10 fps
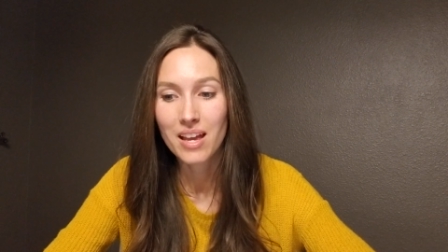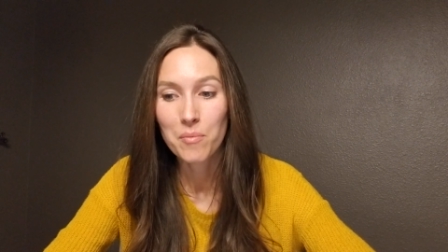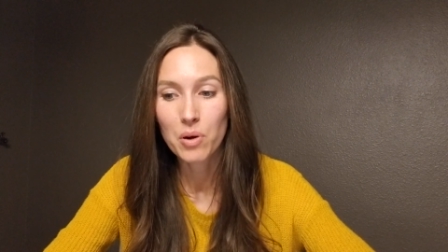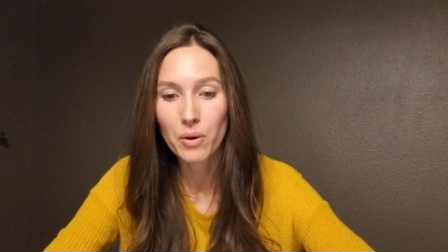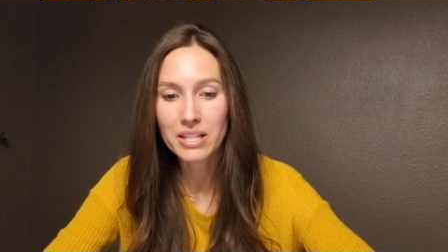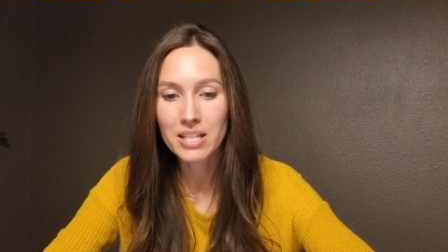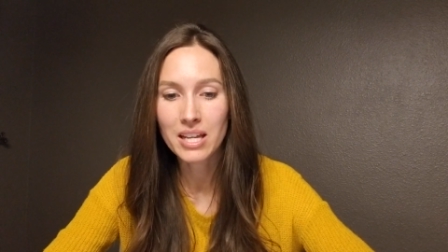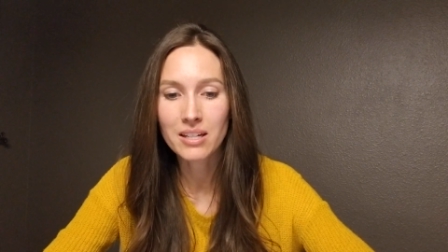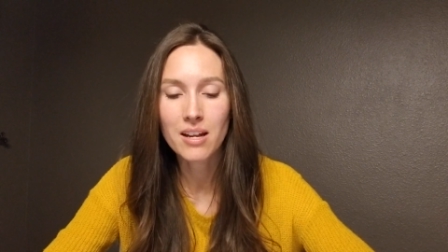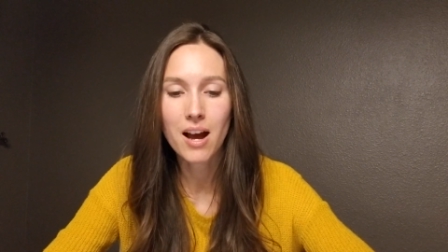
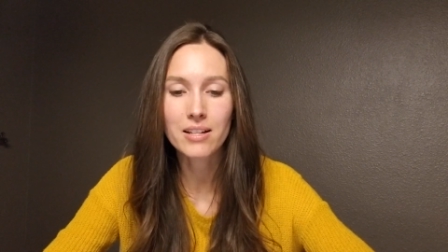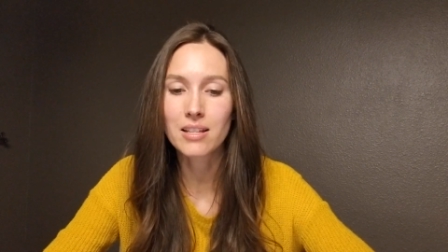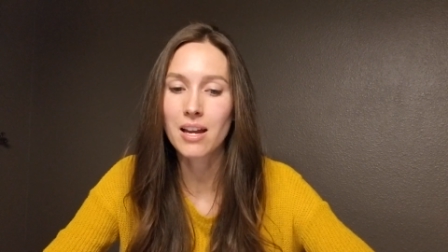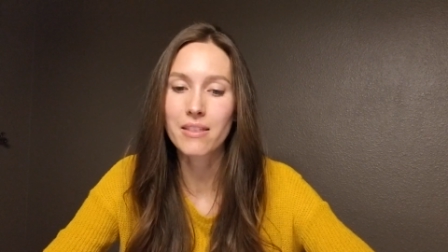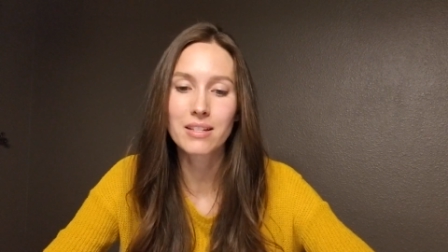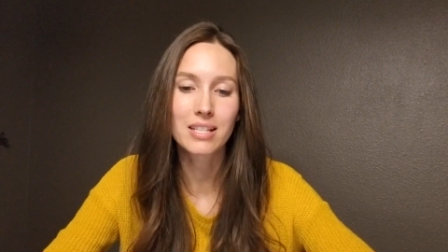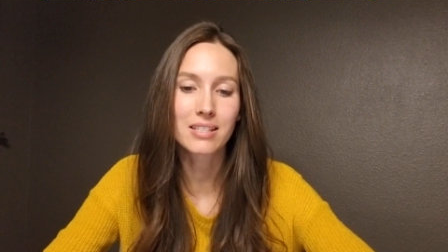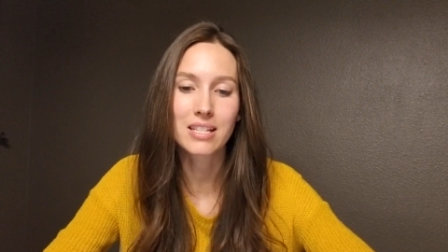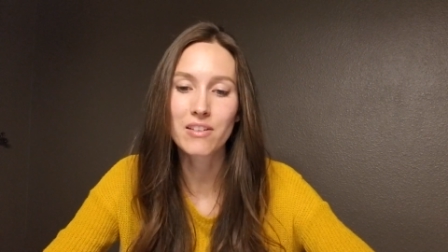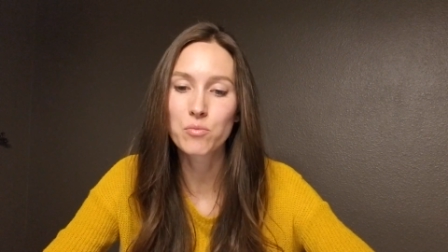pointing not to the
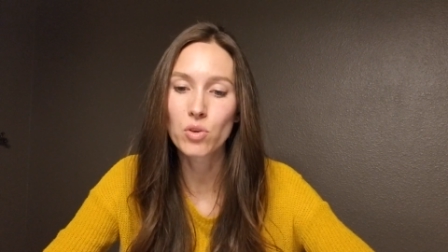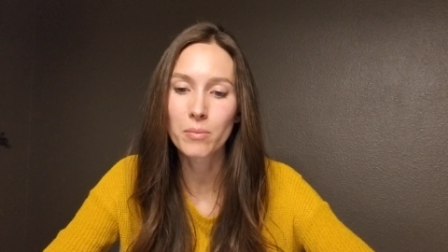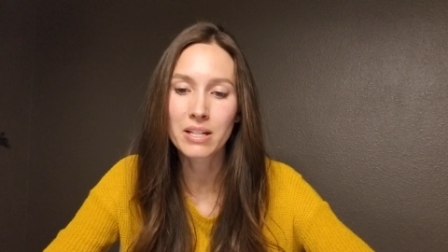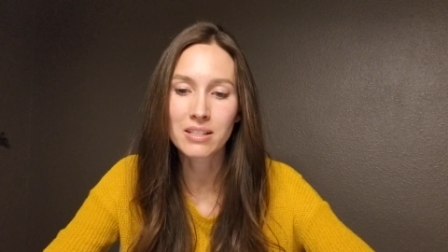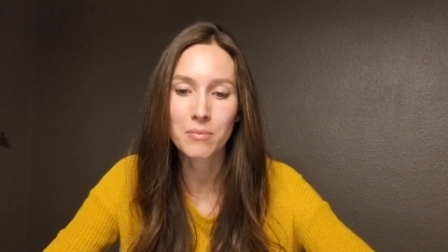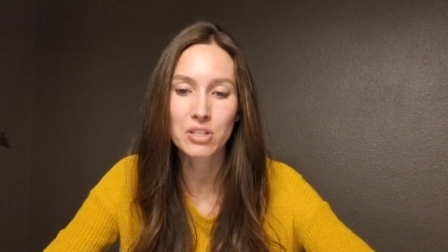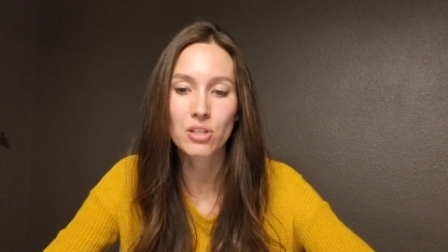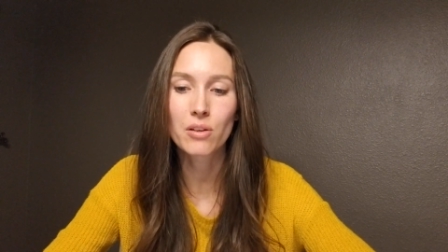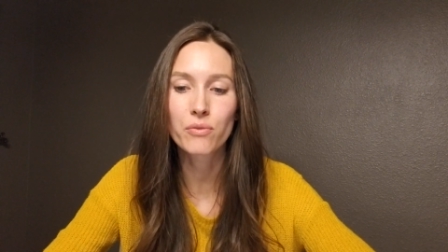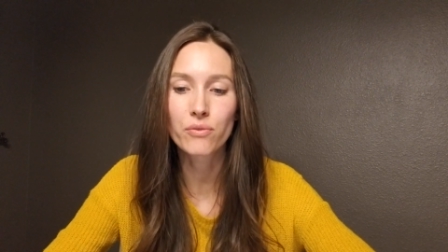authenticity of Mormonism, but to
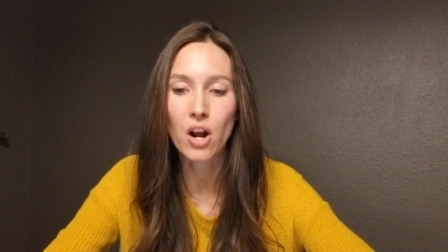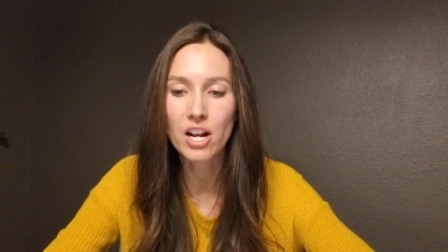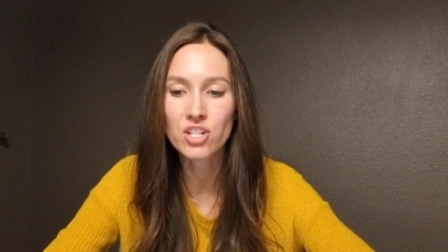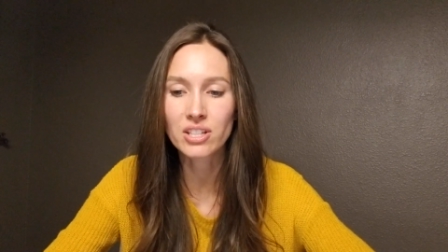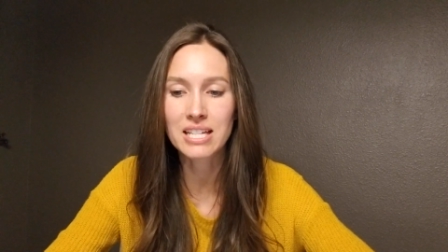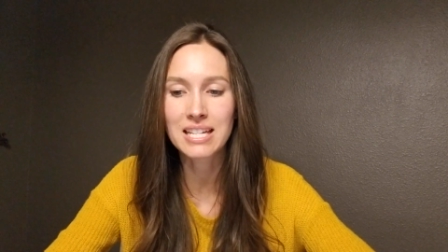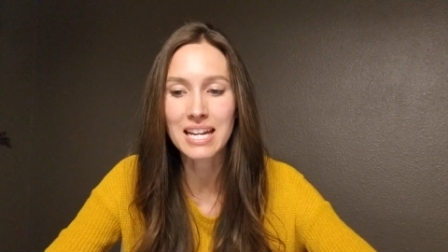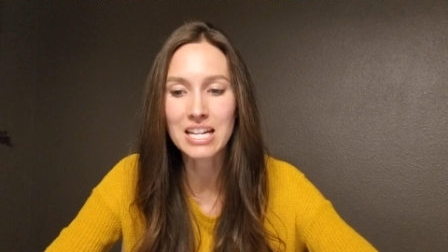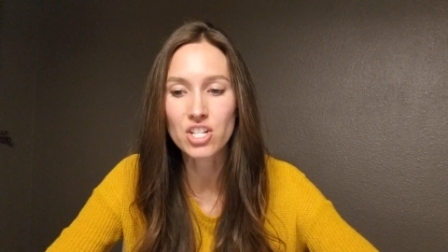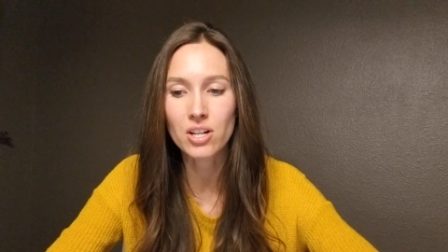the fraudulent
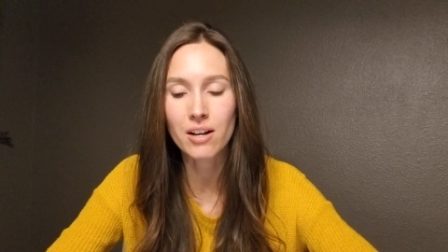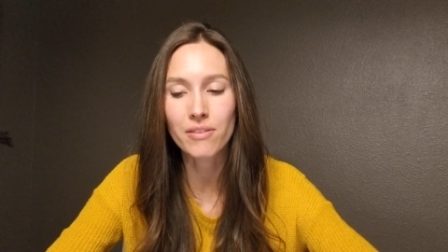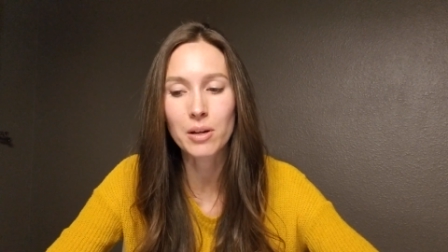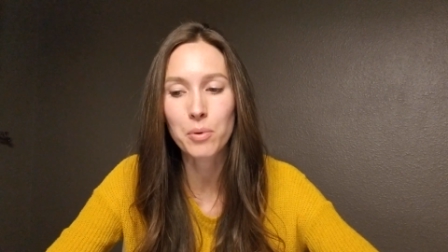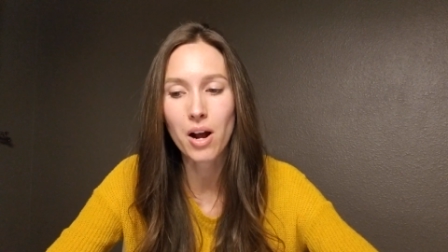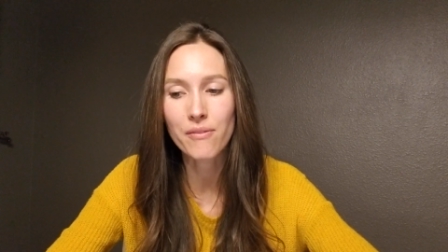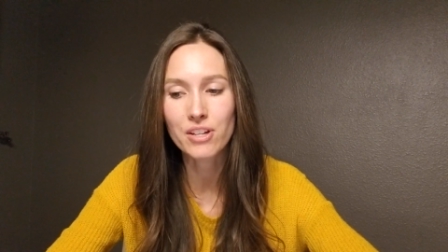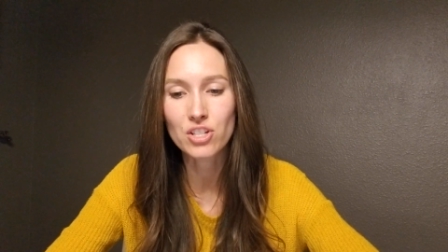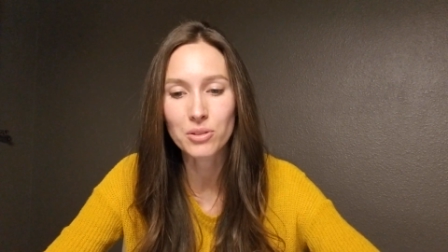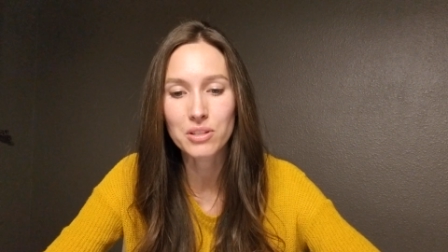nature of their
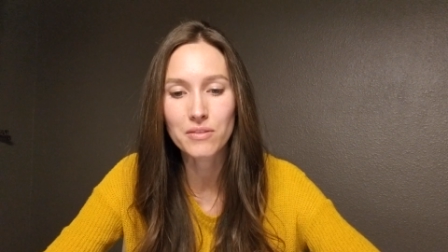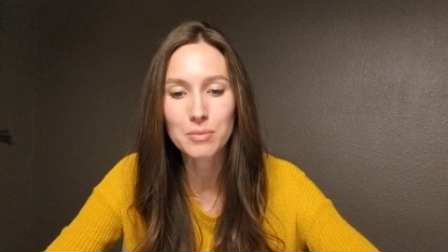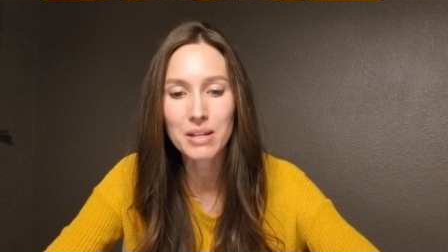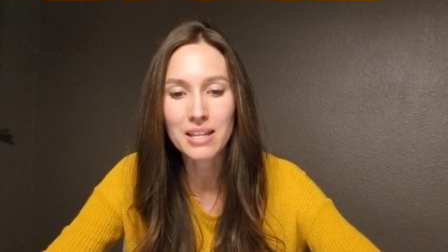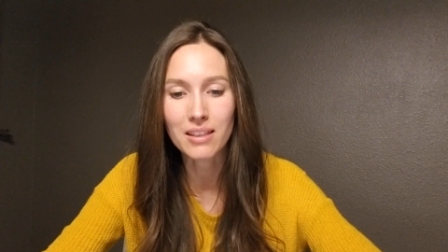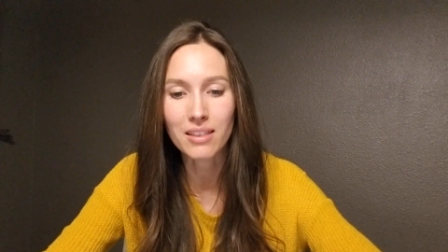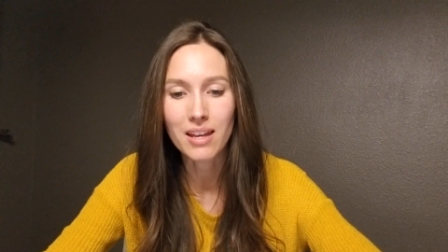prophet, Joseph Smith.